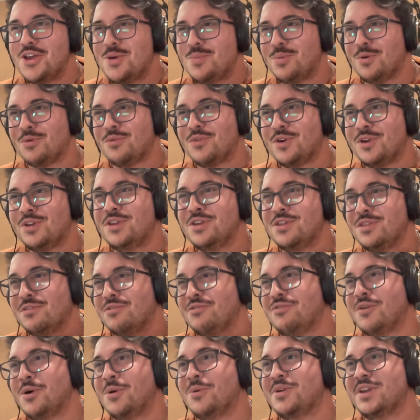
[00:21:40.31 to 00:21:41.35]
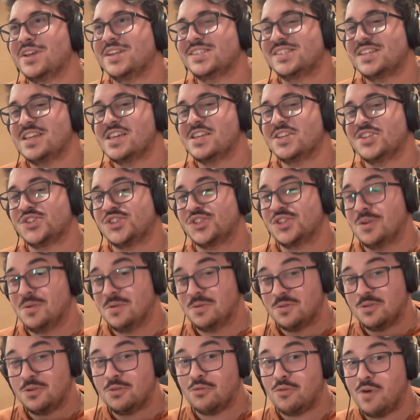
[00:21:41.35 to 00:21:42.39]
But really the focus is the
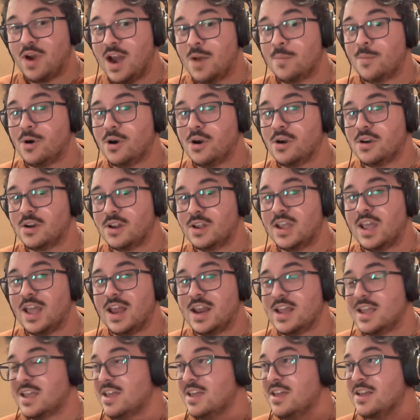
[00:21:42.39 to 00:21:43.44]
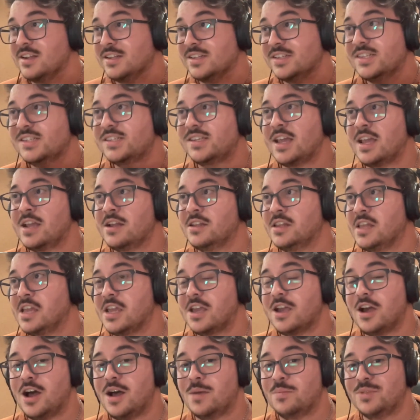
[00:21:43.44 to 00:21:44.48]
grammar getting insanely
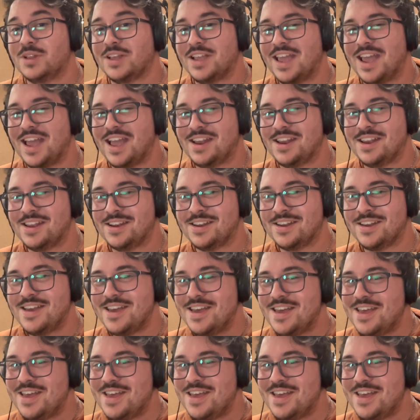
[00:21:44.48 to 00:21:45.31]
complicated